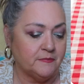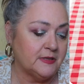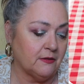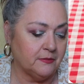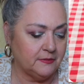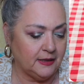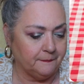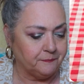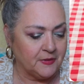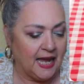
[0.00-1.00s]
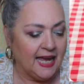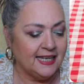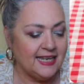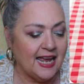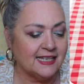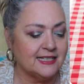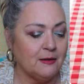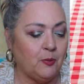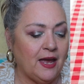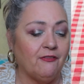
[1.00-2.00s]
So, yeah. Next,
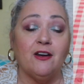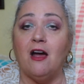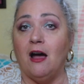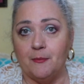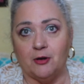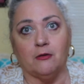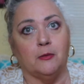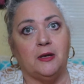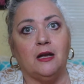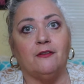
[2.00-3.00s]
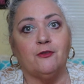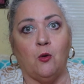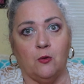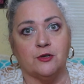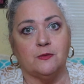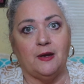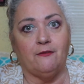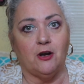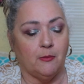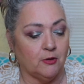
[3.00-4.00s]
we have an amigurumi. Of course, we
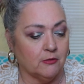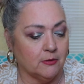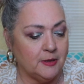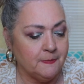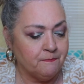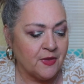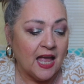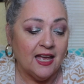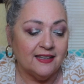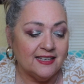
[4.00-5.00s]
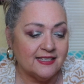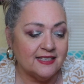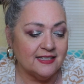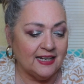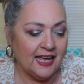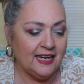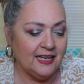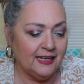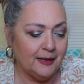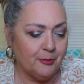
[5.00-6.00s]
have an amigurumi. This is
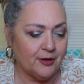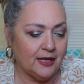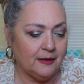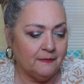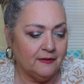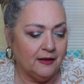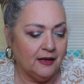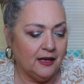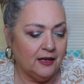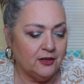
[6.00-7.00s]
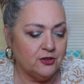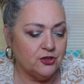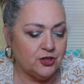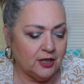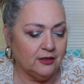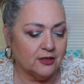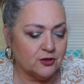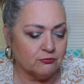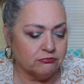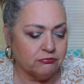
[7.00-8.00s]
Lady Liberty. She
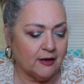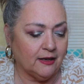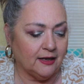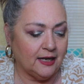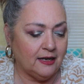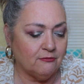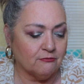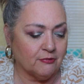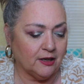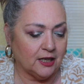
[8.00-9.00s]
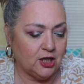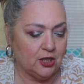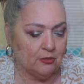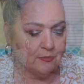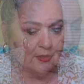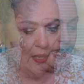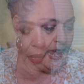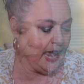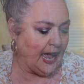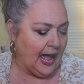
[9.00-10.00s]
looks really, really cute.
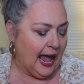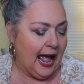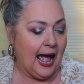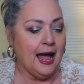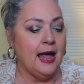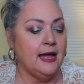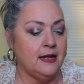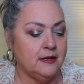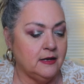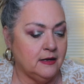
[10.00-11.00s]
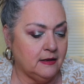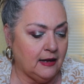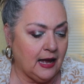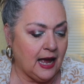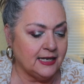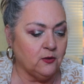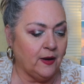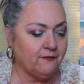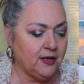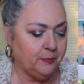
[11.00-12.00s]
I don't
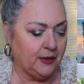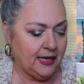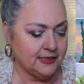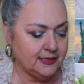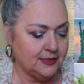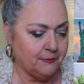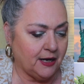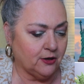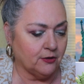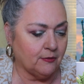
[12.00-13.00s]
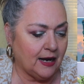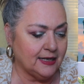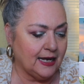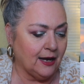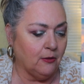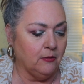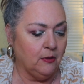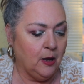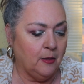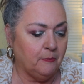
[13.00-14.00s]
have any plans to make her right now,
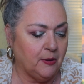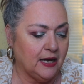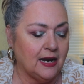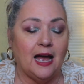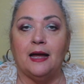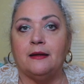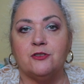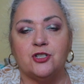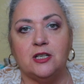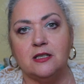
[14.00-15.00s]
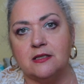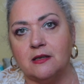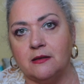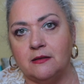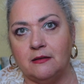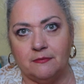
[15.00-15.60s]
but she is a.